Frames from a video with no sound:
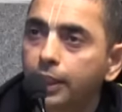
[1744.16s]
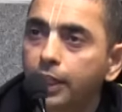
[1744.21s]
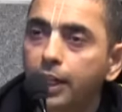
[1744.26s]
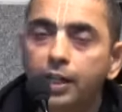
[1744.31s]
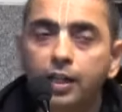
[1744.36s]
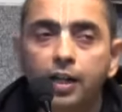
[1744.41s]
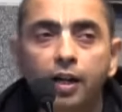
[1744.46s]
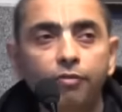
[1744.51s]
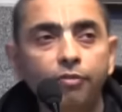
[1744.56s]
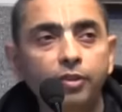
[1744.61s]

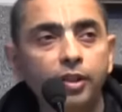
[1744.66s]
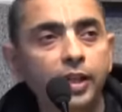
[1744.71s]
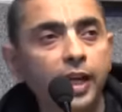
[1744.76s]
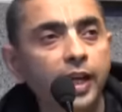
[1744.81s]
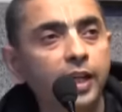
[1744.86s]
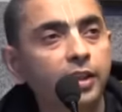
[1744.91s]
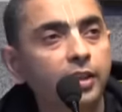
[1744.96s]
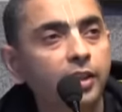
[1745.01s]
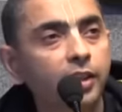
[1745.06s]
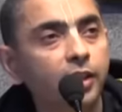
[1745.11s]
and after
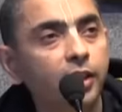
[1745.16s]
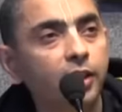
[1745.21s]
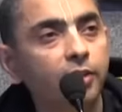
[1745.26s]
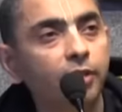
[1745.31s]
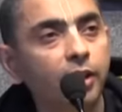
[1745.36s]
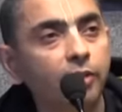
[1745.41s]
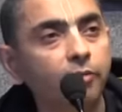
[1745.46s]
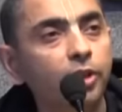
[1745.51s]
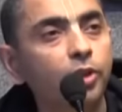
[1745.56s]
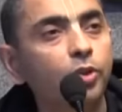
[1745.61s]
9.30
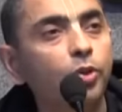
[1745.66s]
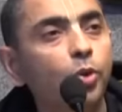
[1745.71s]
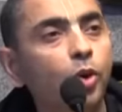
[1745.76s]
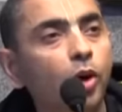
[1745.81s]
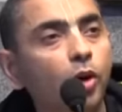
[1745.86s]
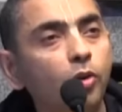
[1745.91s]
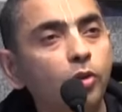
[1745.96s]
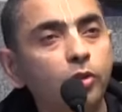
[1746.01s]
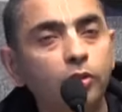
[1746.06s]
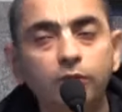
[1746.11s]
when we go
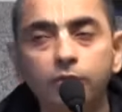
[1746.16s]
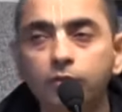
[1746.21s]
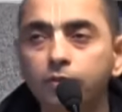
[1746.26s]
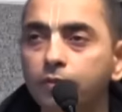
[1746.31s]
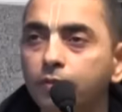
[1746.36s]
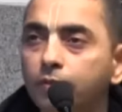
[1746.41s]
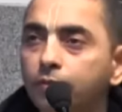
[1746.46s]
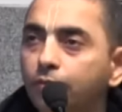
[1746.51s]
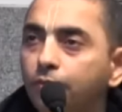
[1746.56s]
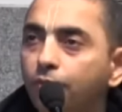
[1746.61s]
out
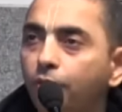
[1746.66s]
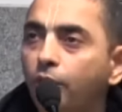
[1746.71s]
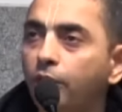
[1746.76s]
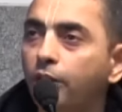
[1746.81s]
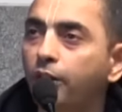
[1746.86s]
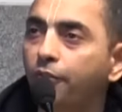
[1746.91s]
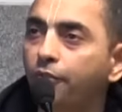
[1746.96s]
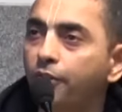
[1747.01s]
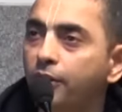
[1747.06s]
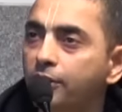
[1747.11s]
for
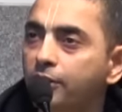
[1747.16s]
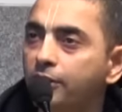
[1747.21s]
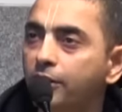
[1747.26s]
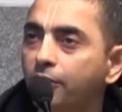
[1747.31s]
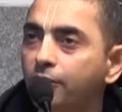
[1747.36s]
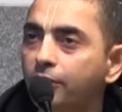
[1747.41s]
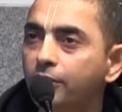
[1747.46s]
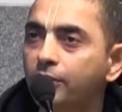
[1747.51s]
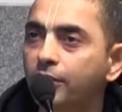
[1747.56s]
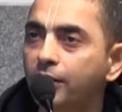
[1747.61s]
different
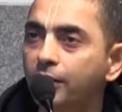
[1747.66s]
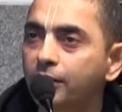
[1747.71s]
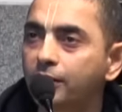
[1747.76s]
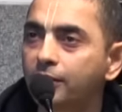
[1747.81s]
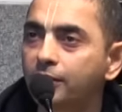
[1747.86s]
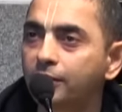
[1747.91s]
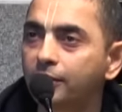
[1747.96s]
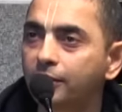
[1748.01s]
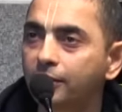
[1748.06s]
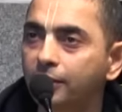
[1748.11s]

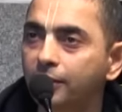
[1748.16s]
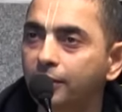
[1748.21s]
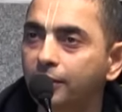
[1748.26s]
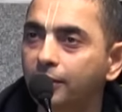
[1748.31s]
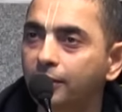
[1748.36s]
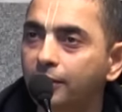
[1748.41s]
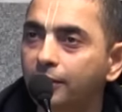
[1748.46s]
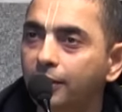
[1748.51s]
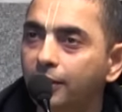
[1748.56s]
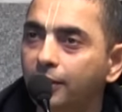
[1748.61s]
services,
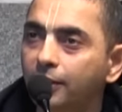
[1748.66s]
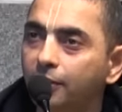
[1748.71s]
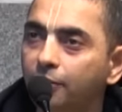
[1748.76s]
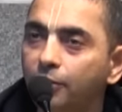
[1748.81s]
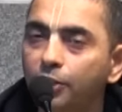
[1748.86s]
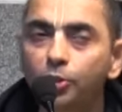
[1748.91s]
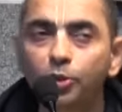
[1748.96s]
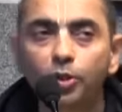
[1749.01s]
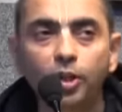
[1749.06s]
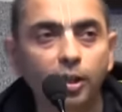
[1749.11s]

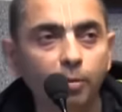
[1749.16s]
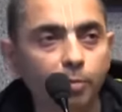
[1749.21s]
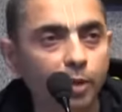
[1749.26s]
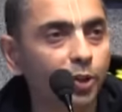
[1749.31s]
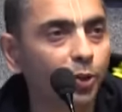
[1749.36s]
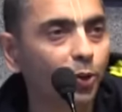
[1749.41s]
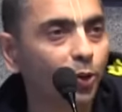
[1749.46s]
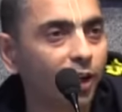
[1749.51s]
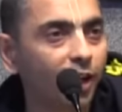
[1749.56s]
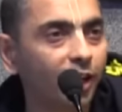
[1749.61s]
we do karma
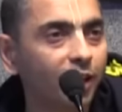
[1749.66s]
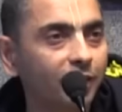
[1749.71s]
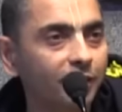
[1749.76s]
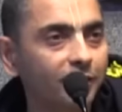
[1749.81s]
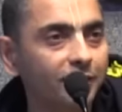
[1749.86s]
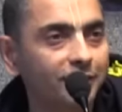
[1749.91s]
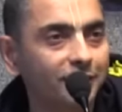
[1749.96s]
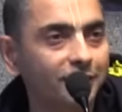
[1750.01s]
yoga.